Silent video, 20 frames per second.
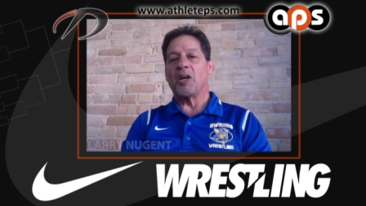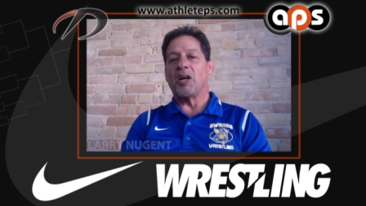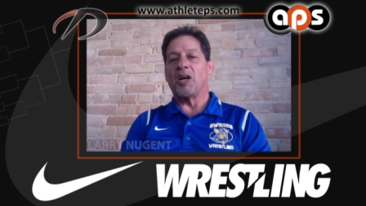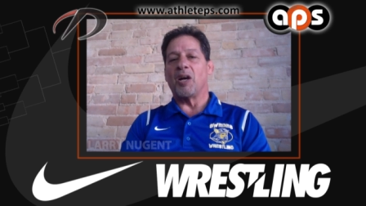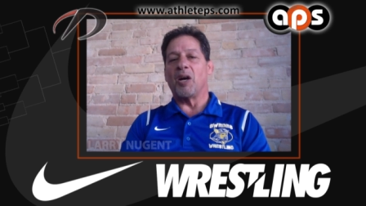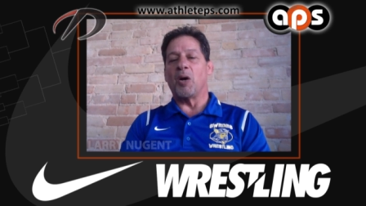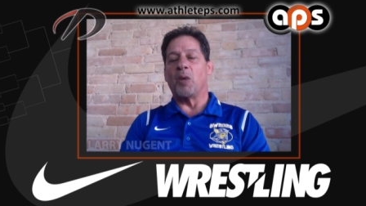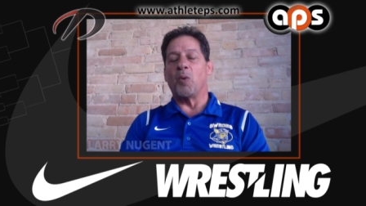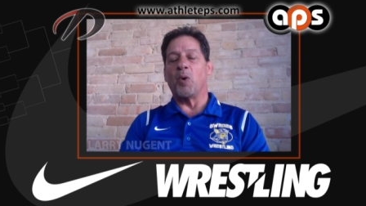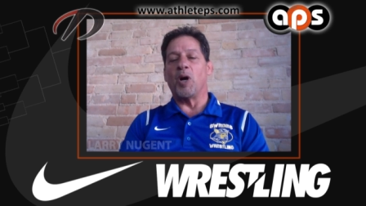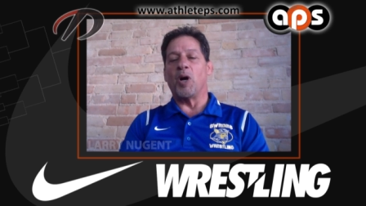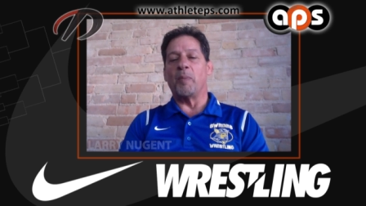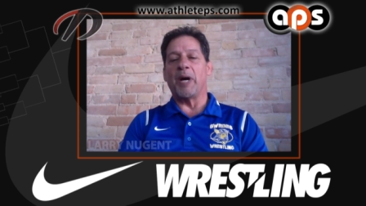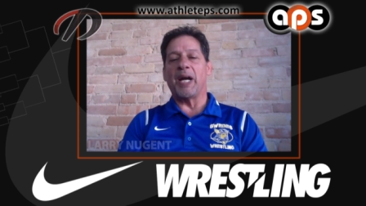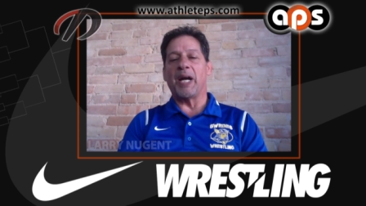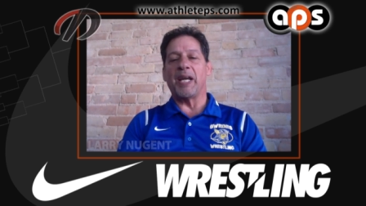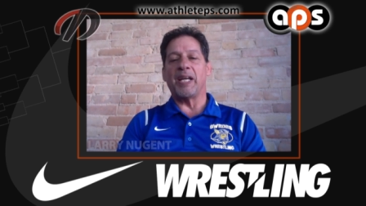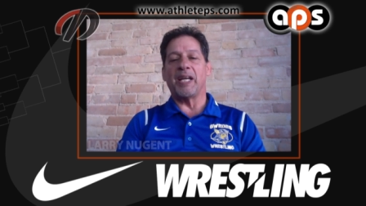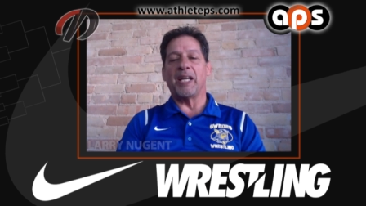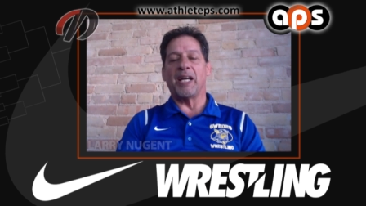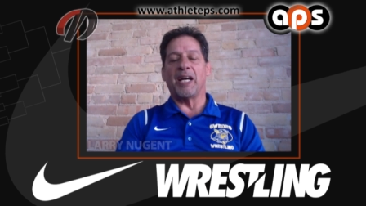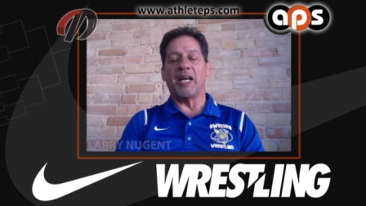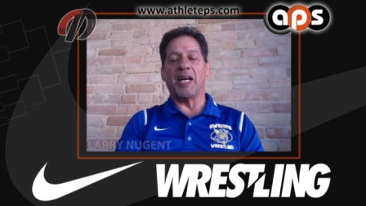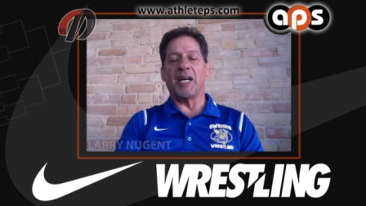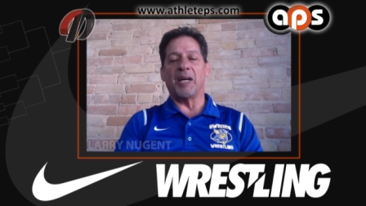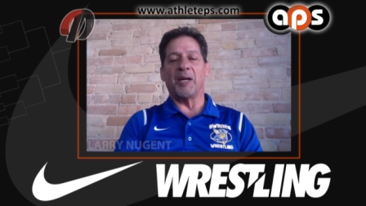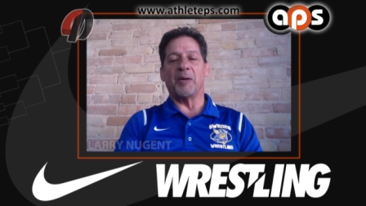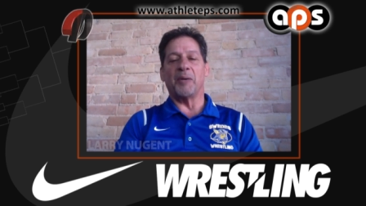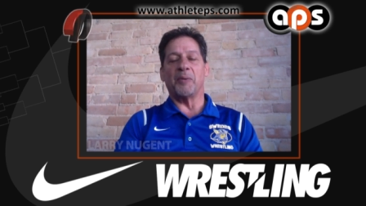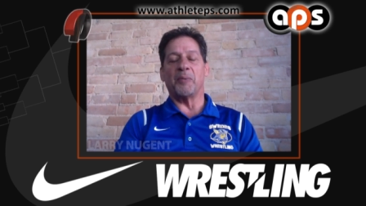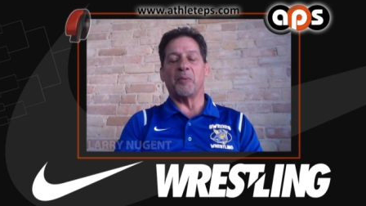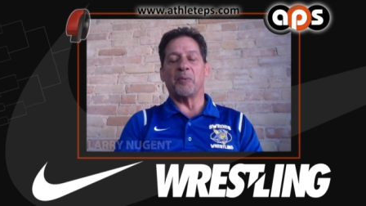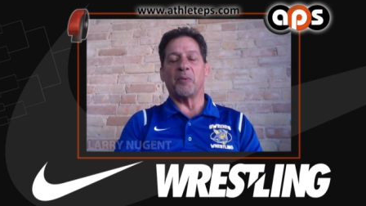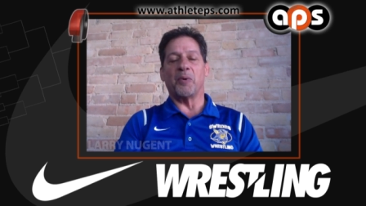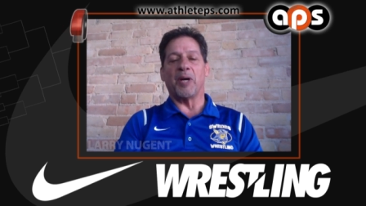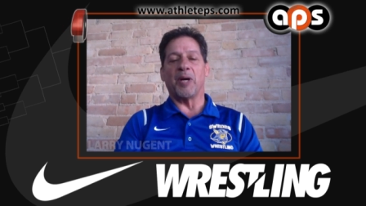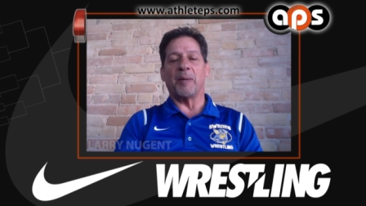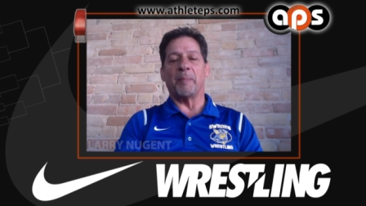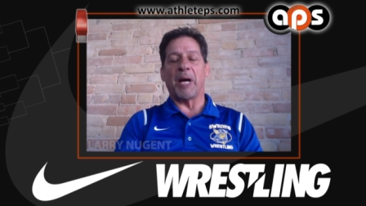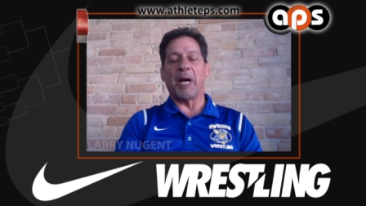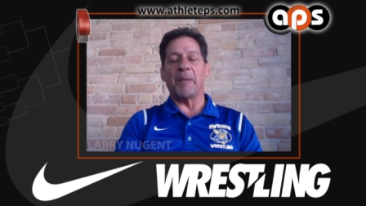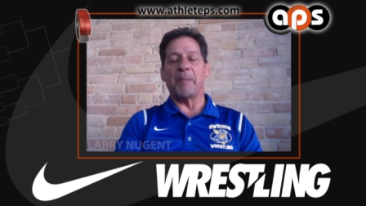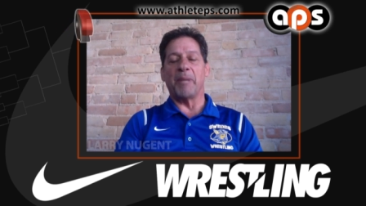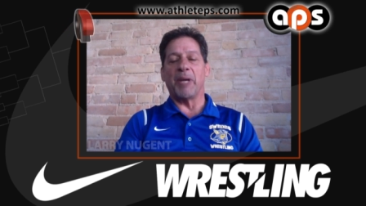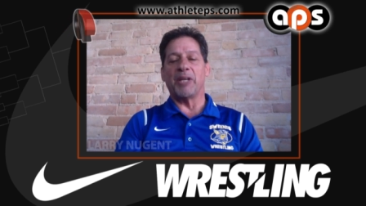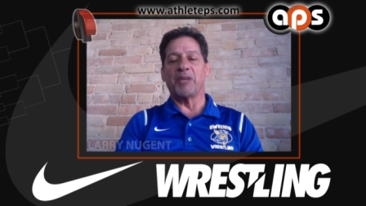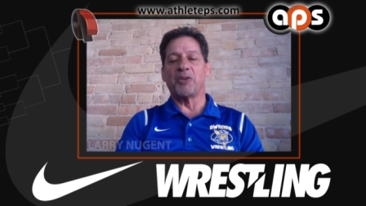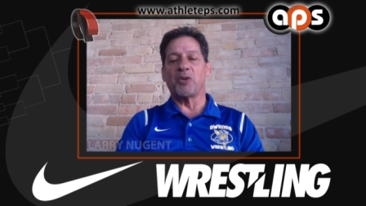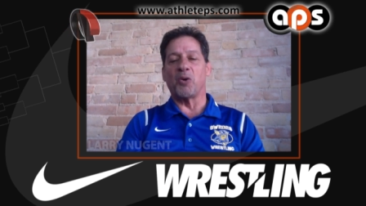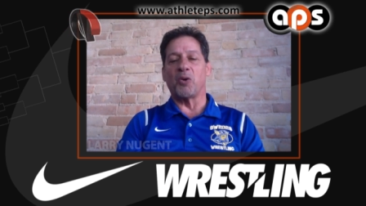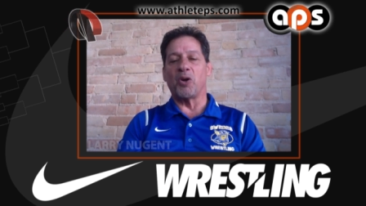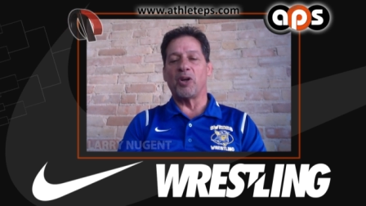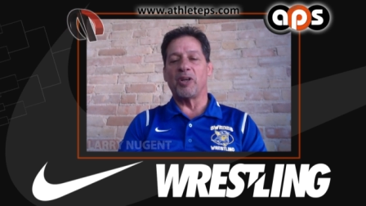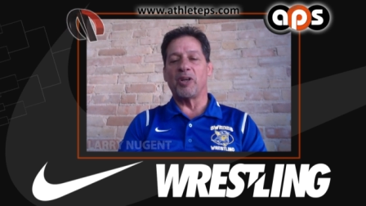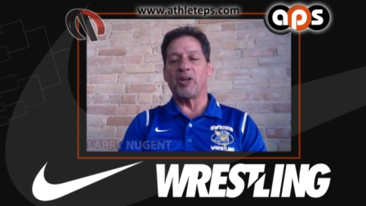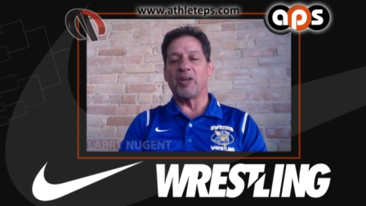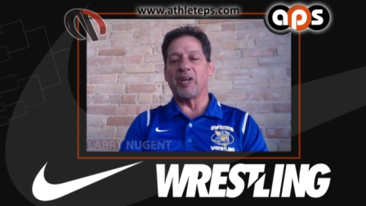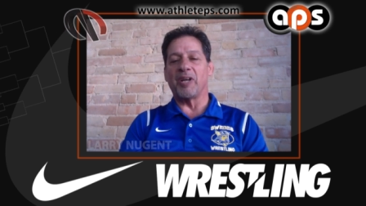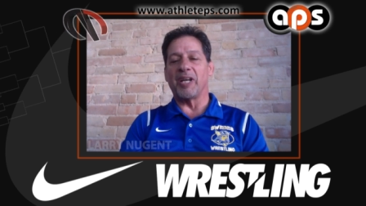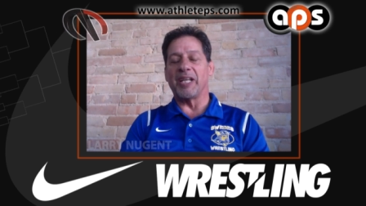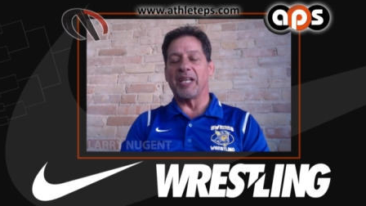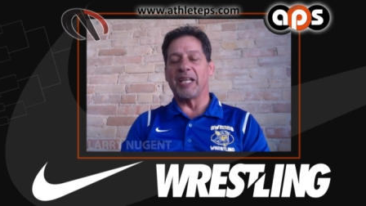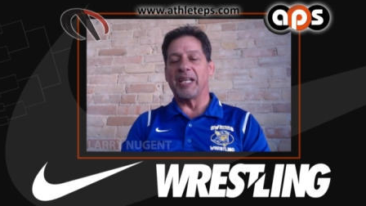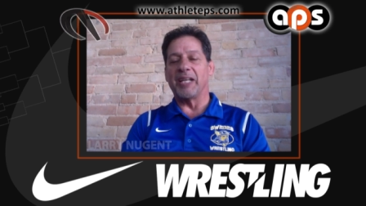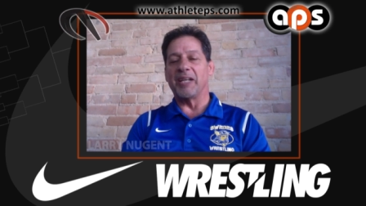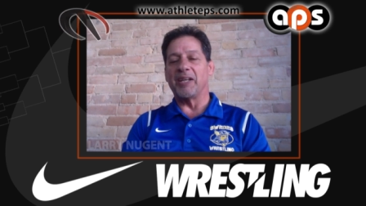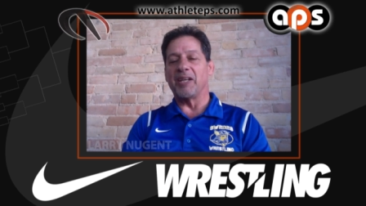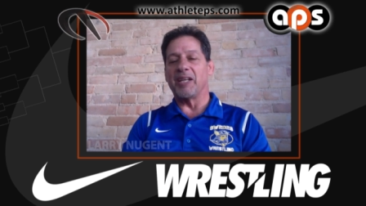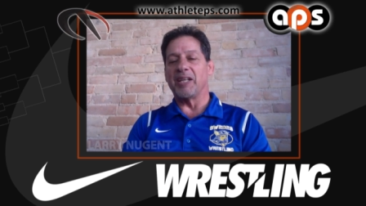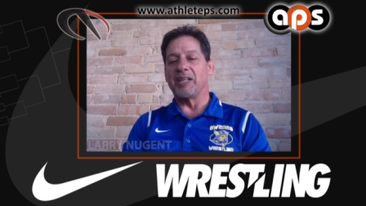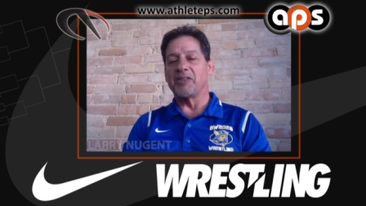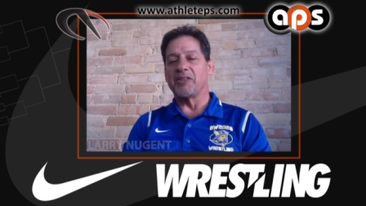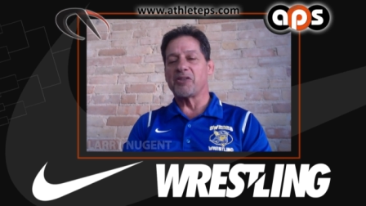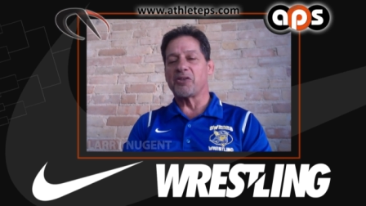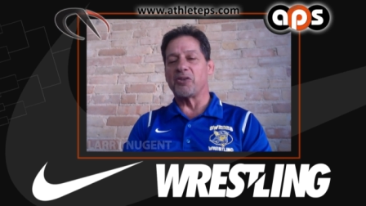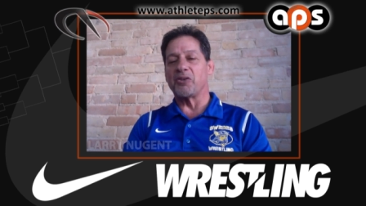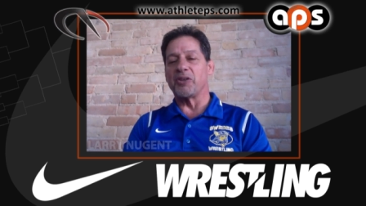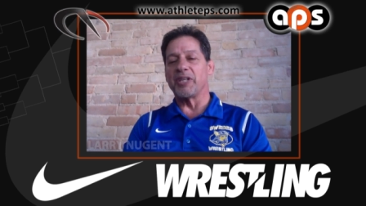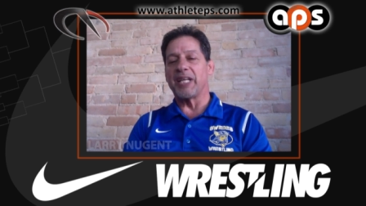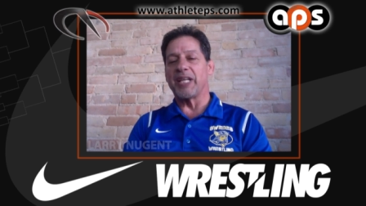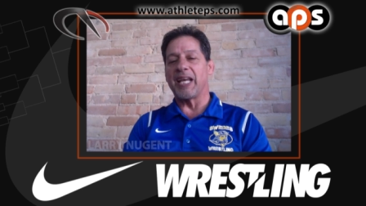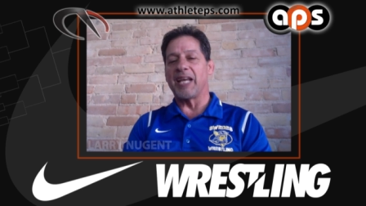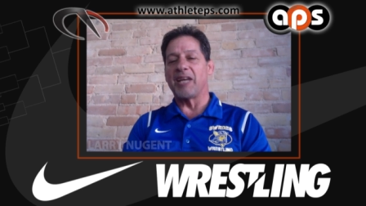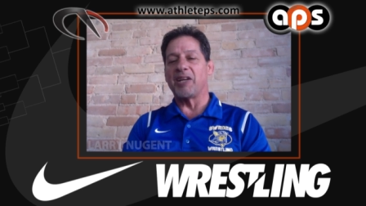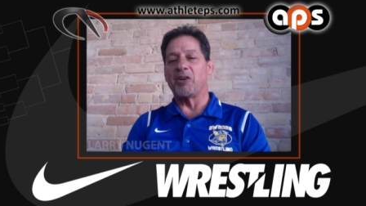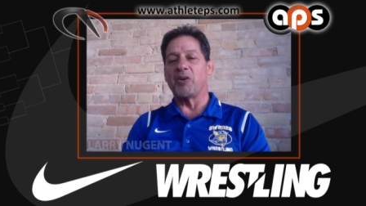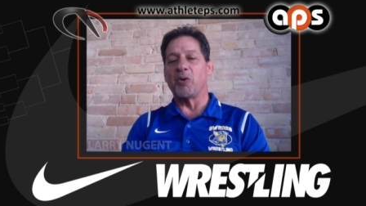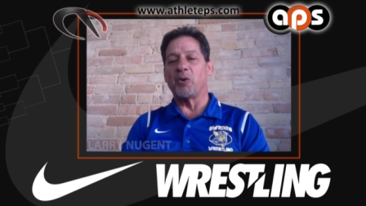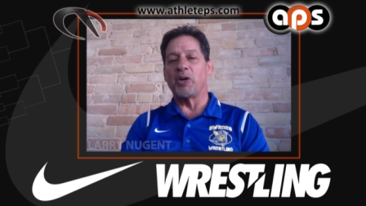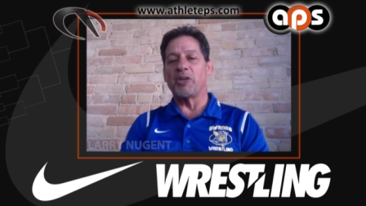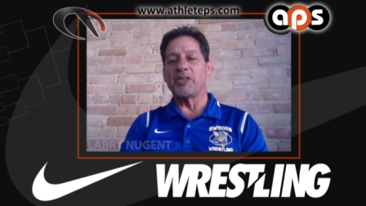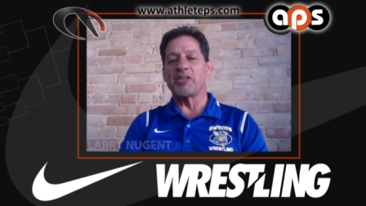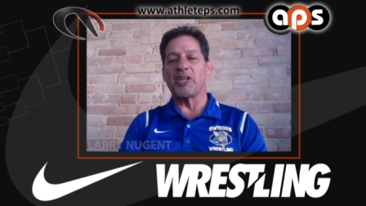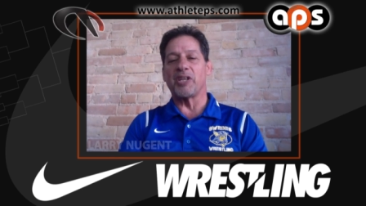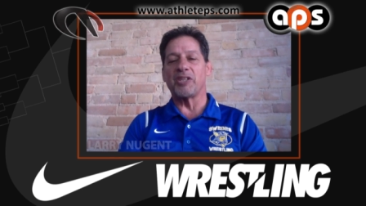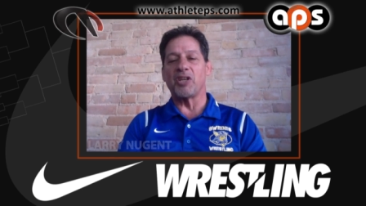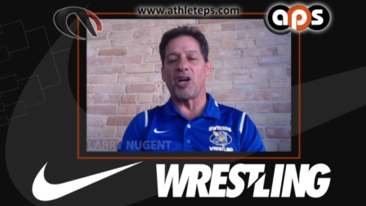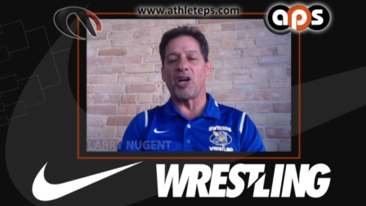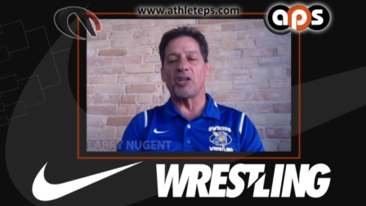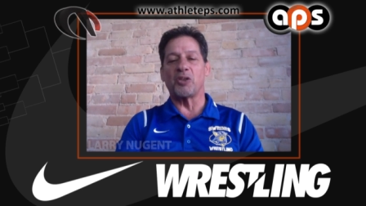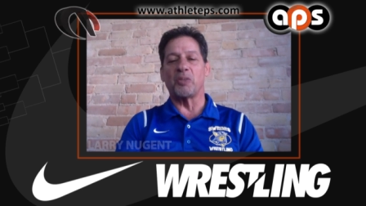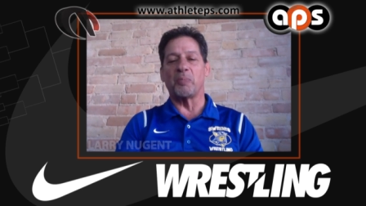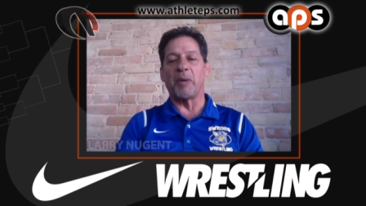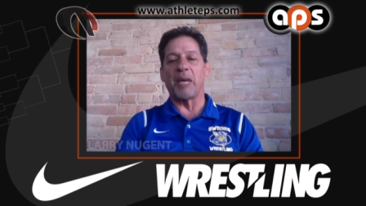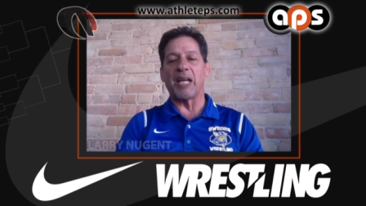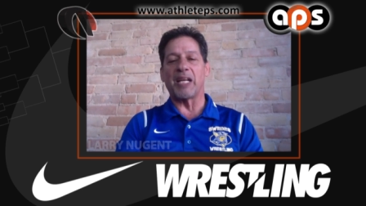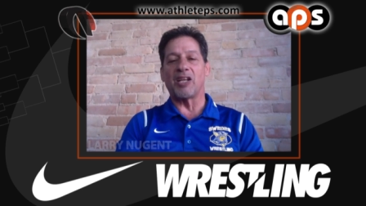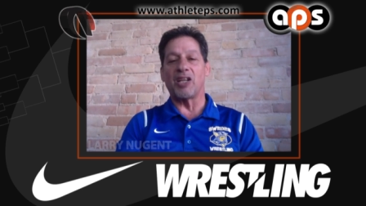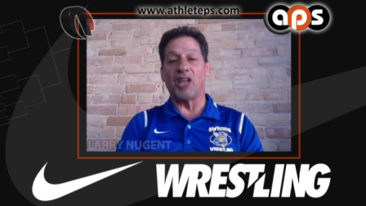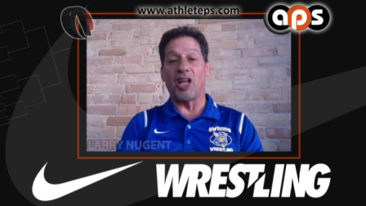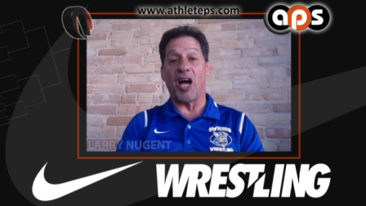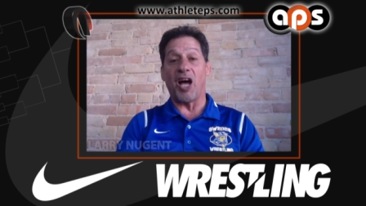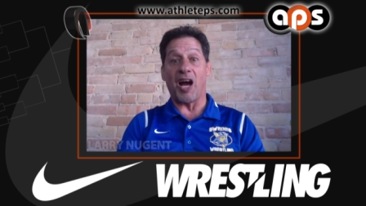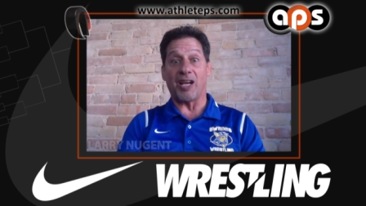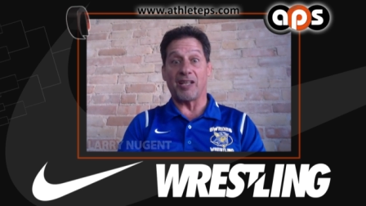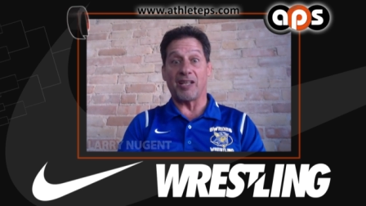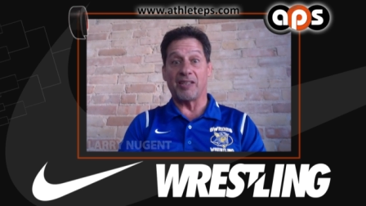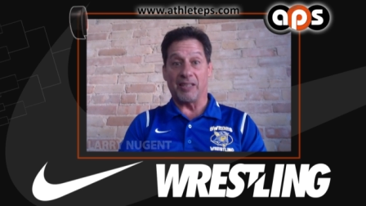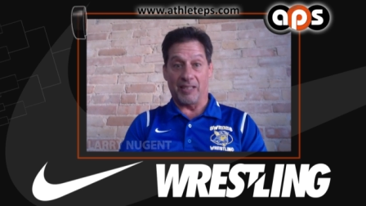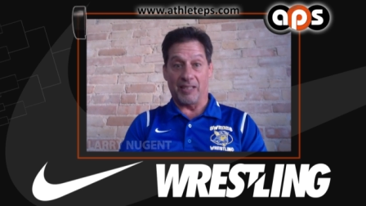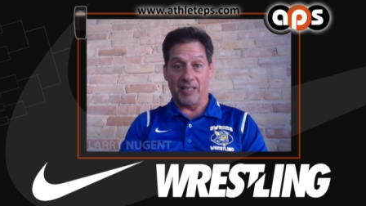Uh, well, my uh, my mentor in in certain categories, uh, Dr. Mike Clock.